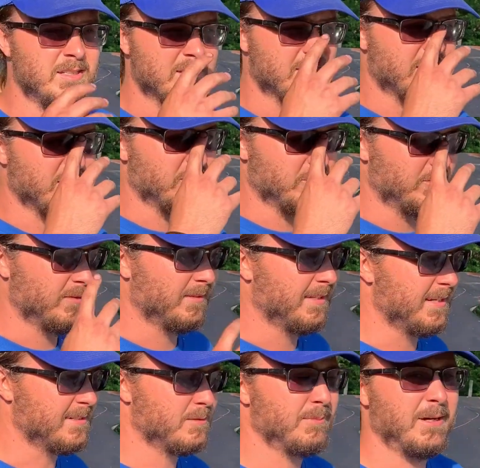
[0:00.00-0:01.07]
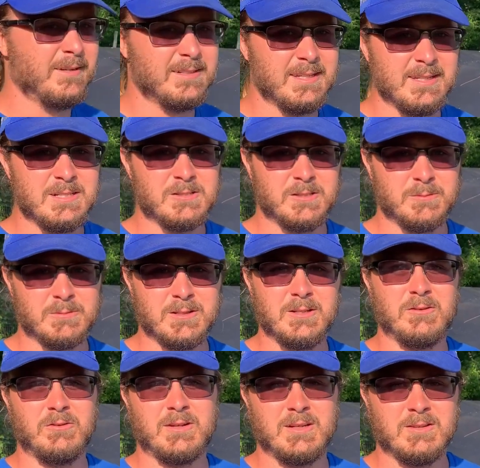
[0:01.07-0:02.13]
So that's about a day trip to
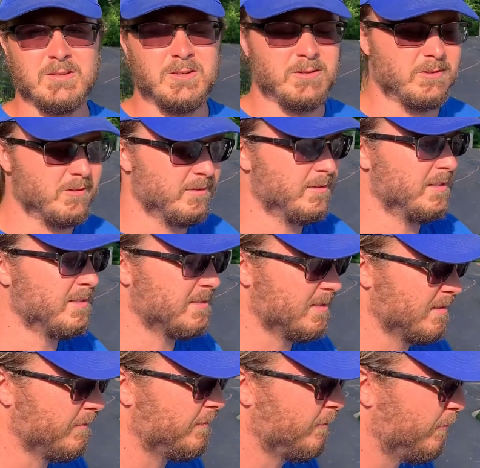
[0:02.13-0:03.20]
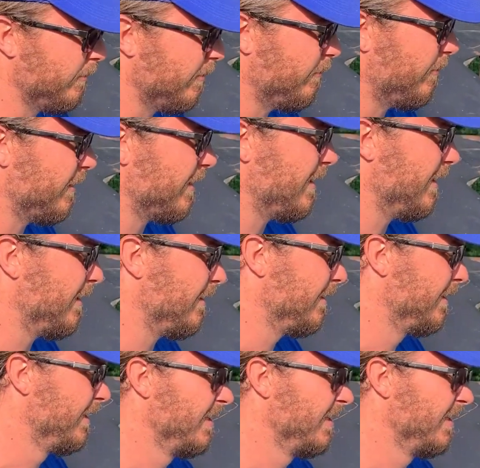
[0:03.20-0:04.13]
go look at a car and see if you really want to get it.